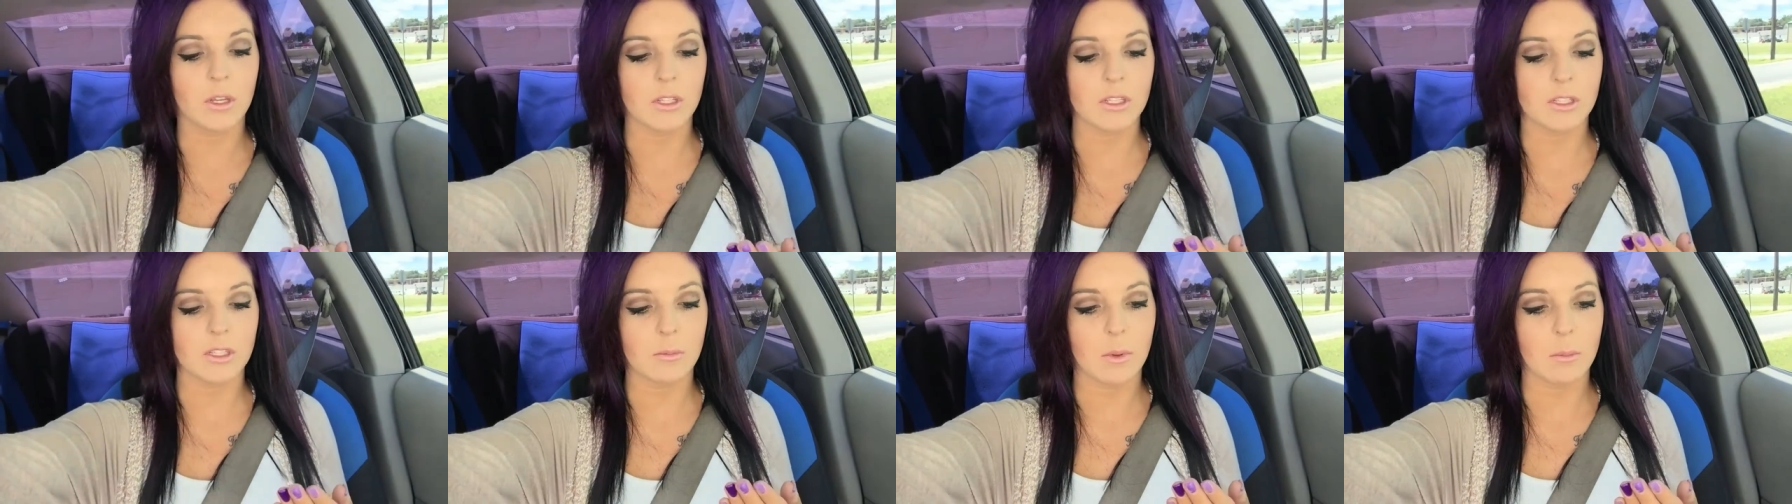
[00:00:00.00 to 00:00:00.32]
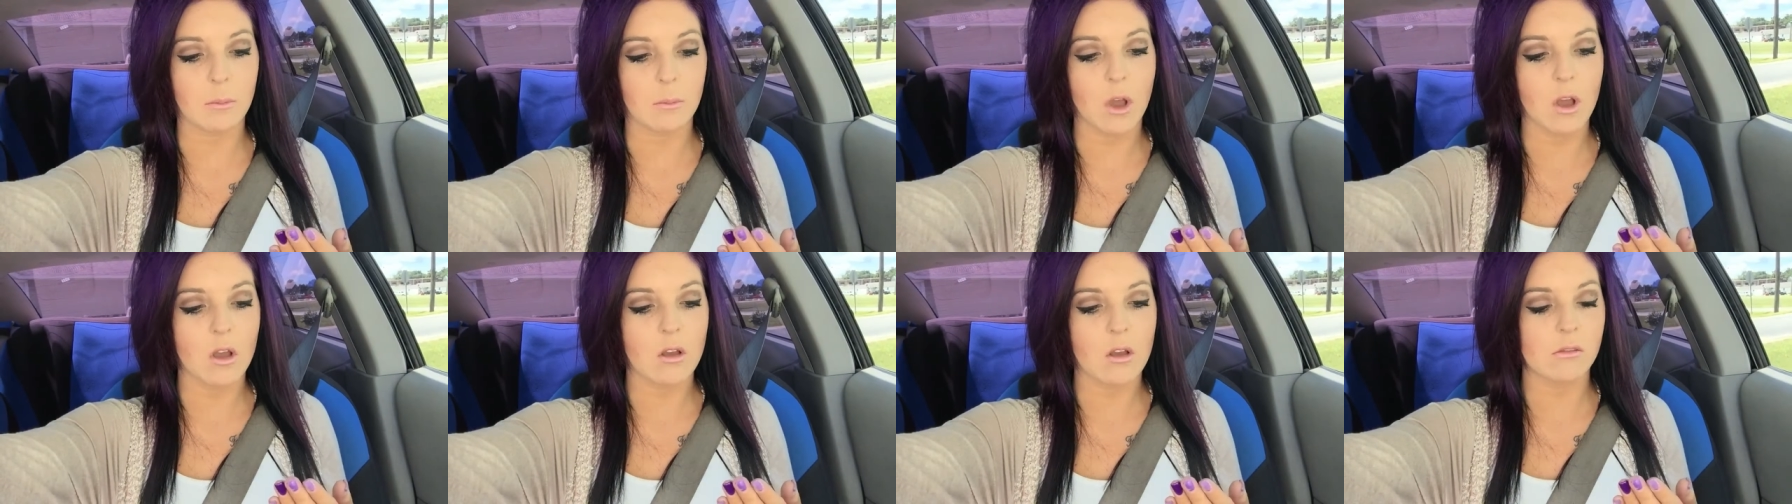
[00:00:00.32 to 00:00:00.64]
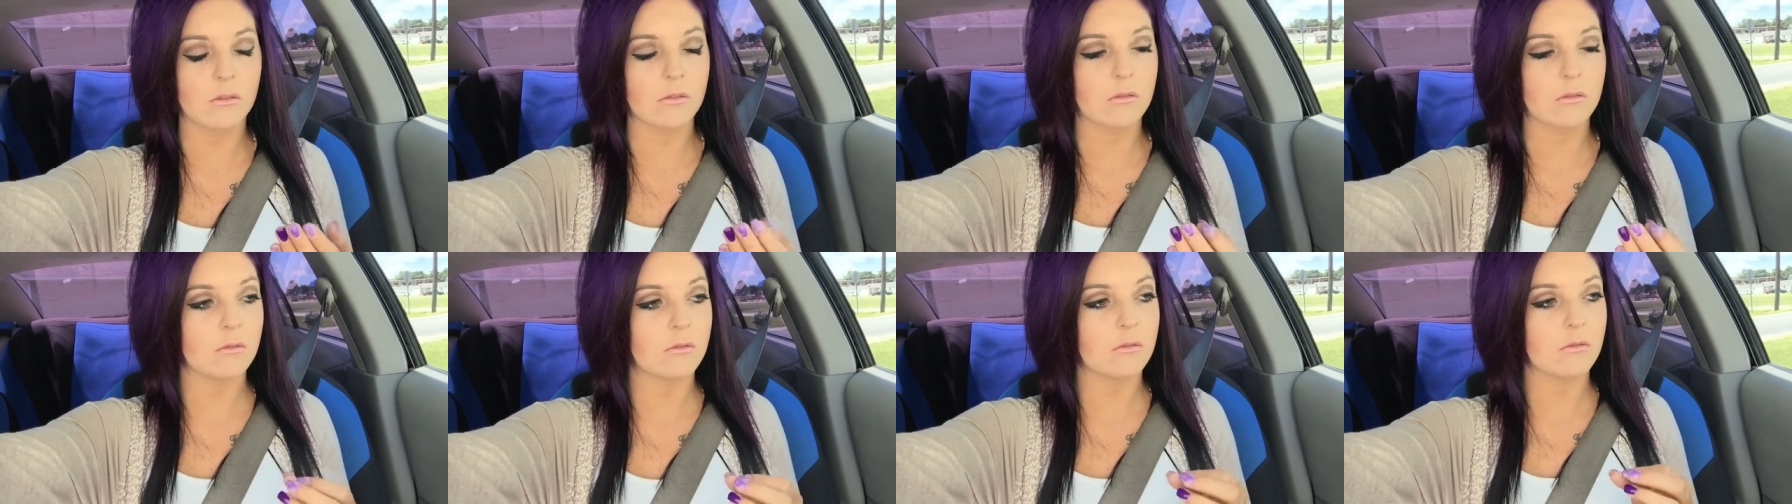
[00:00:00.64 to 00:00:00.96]
bust my
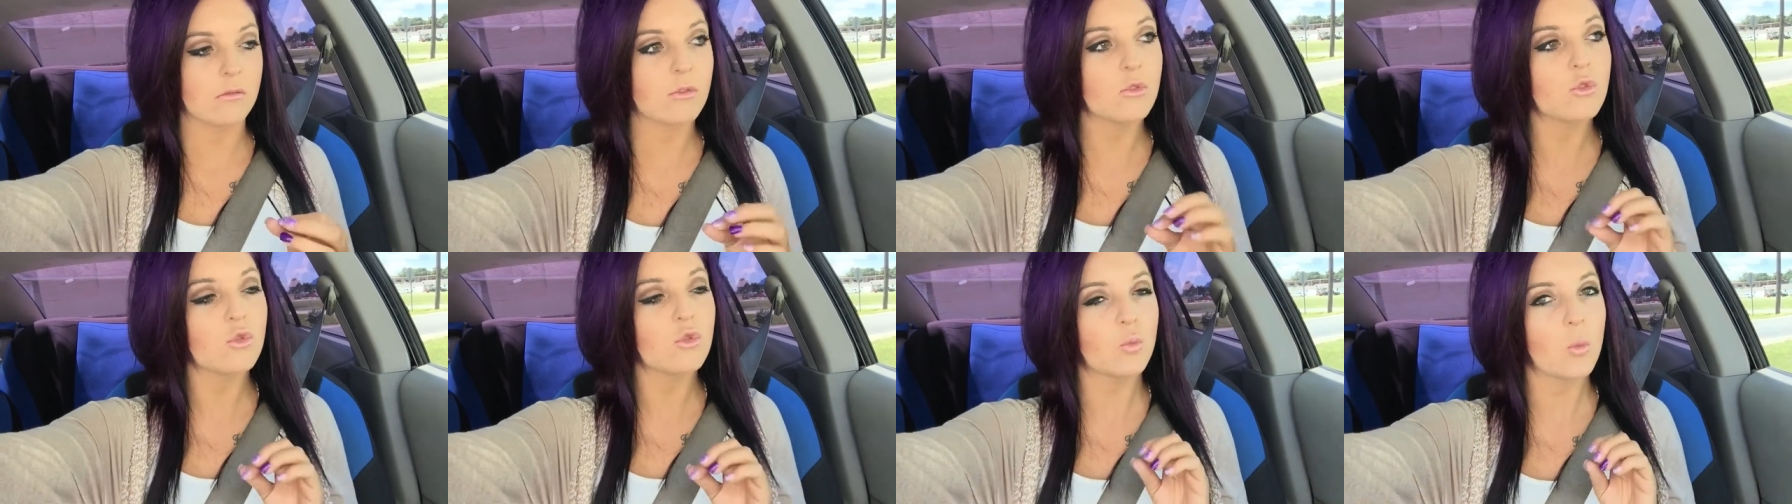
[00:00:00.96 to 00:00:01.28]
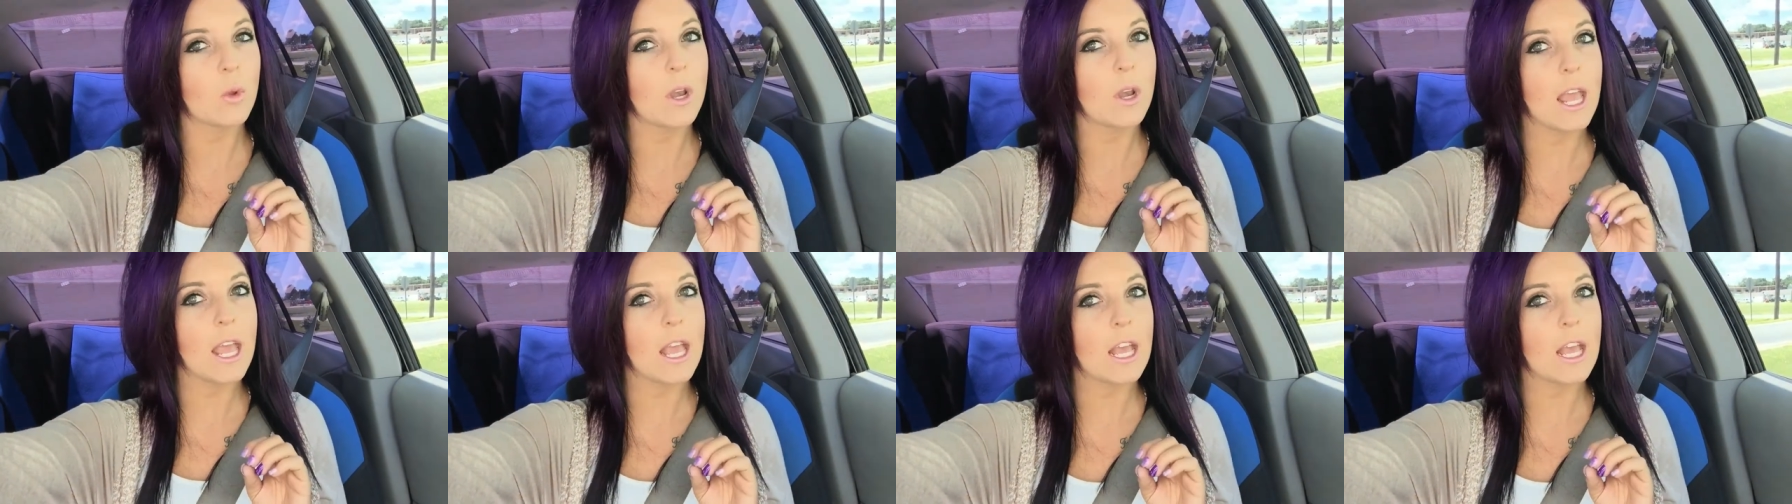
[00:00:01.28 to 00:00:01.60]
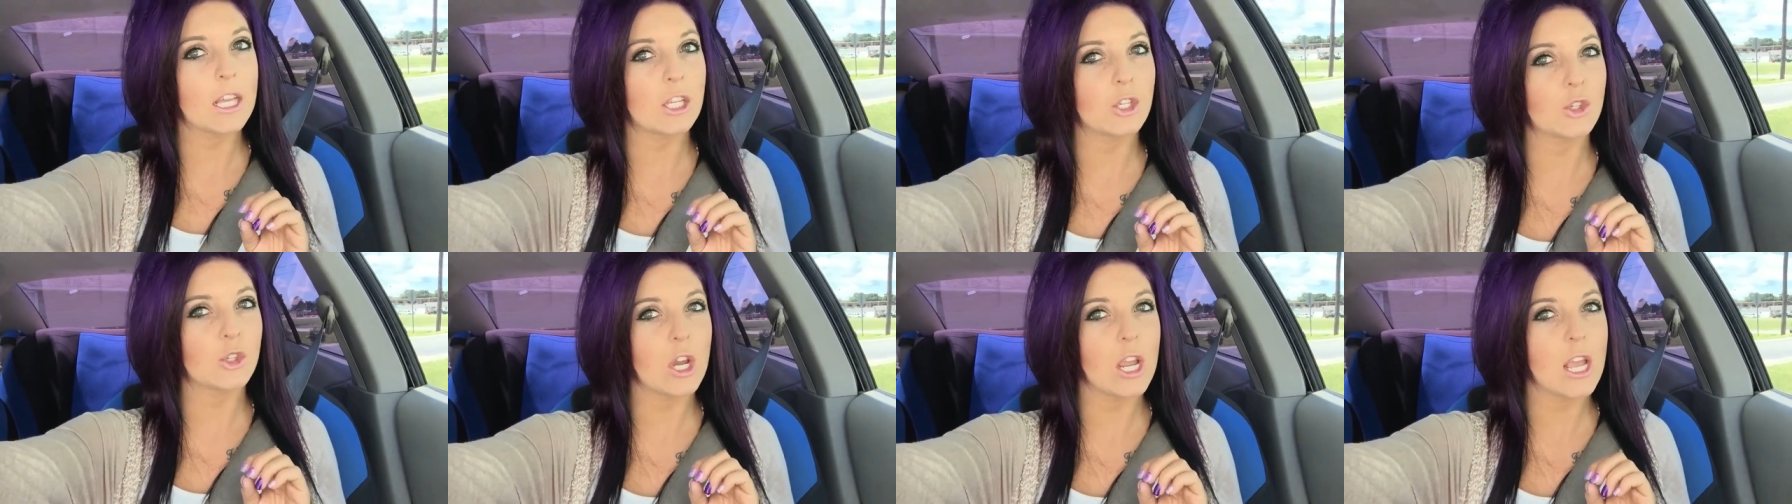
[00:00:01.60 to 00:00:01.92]
balls when
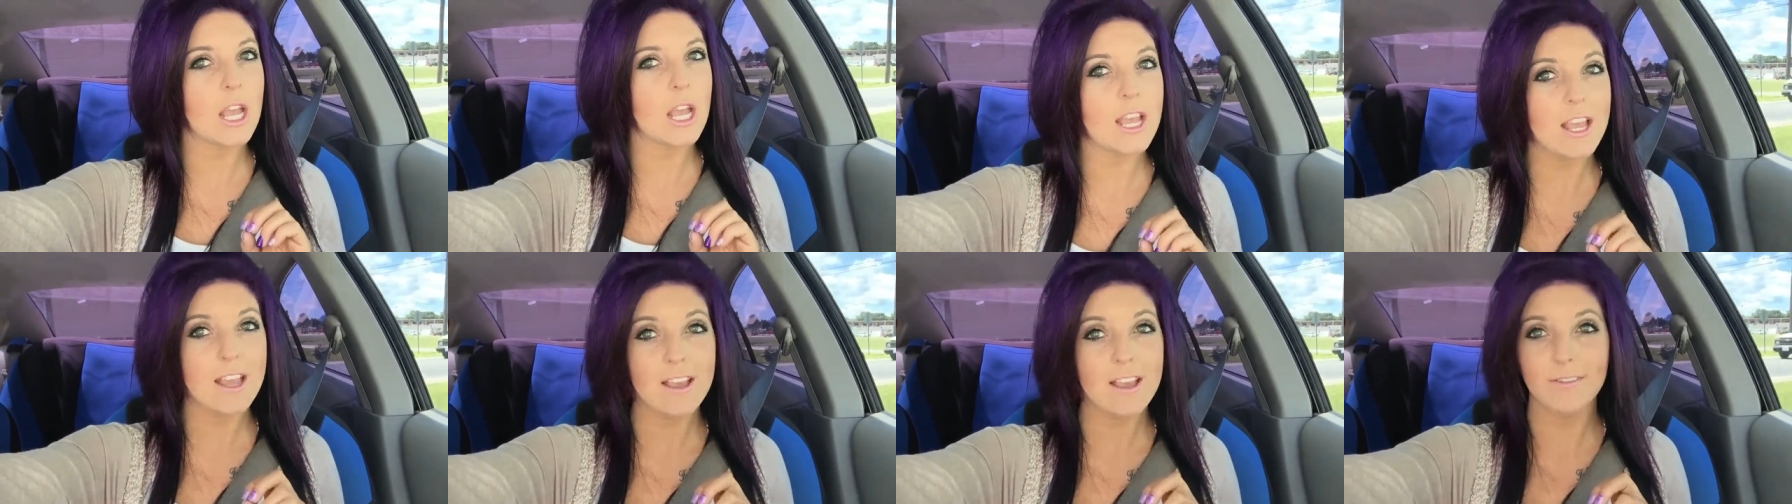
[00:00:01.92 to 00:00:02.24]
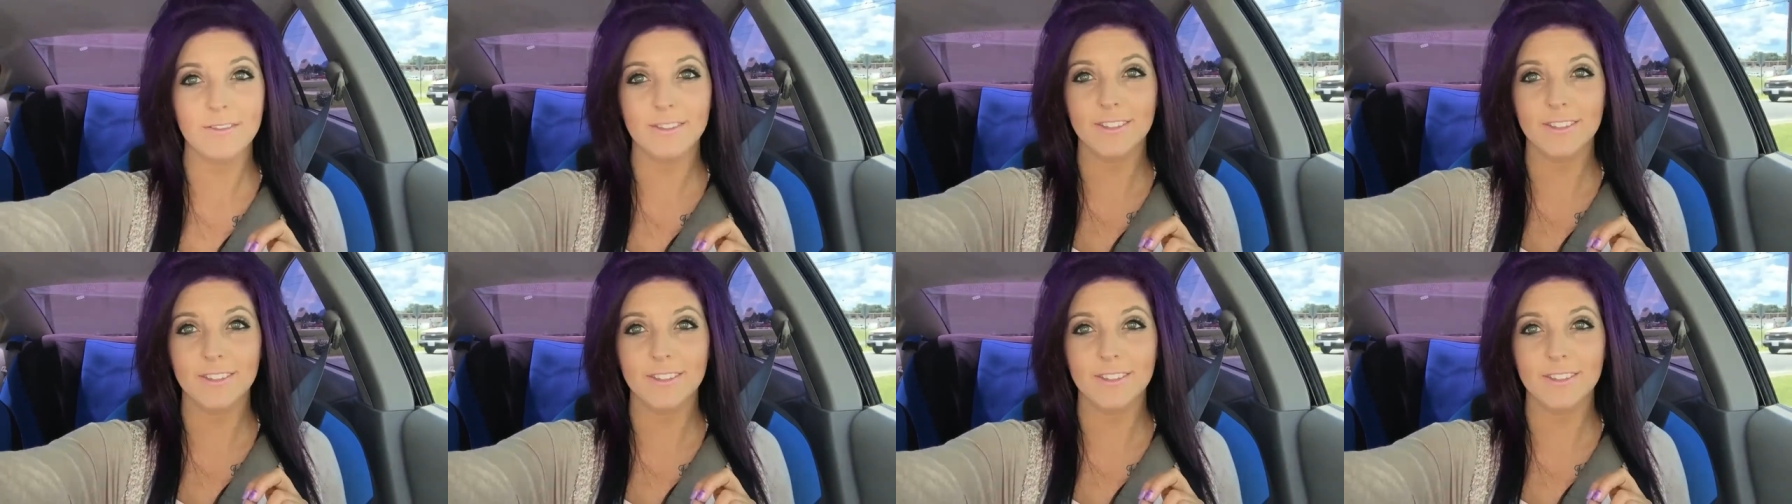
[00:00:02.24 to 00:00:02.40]
I drive.